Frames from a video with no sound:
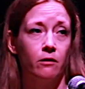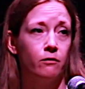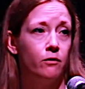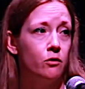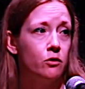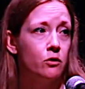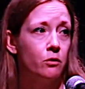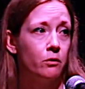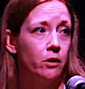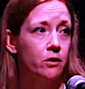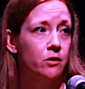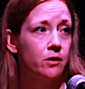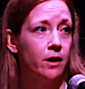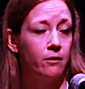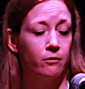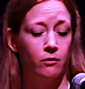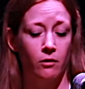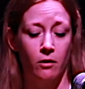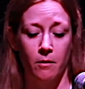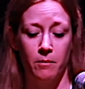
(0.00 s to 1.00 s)
the future looks
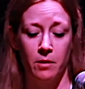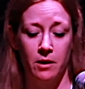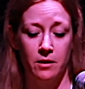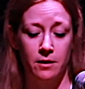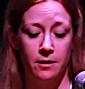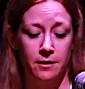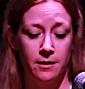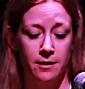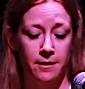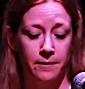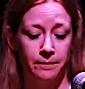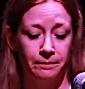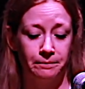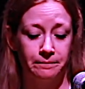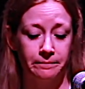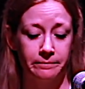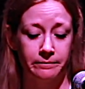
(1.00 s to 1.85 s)
like for our business.